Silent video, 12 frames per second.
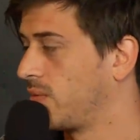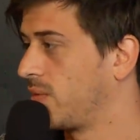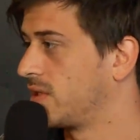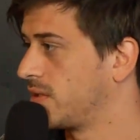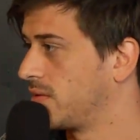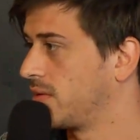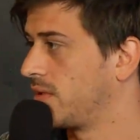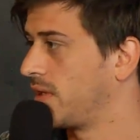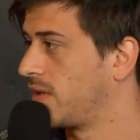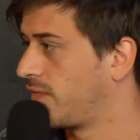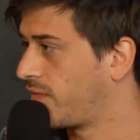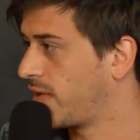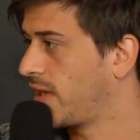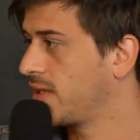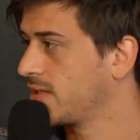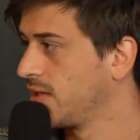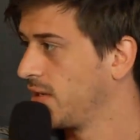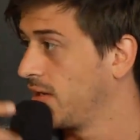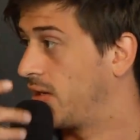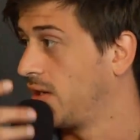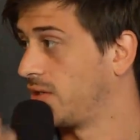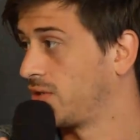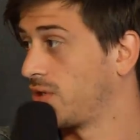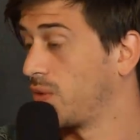with uh, their friends
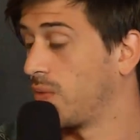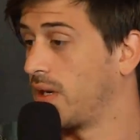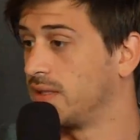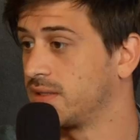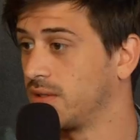to your wine.